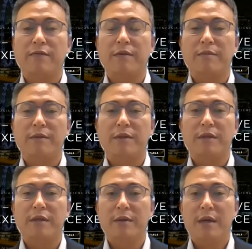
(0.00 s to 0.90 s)
from
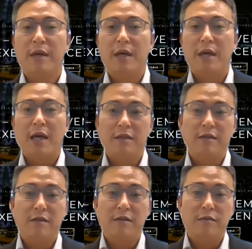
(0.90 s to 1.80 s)
the
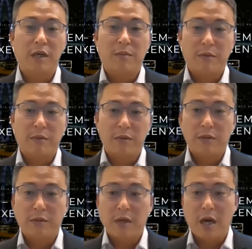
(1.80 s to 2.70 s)
Engineer Without
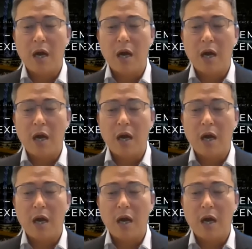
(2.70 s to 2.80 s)
Border,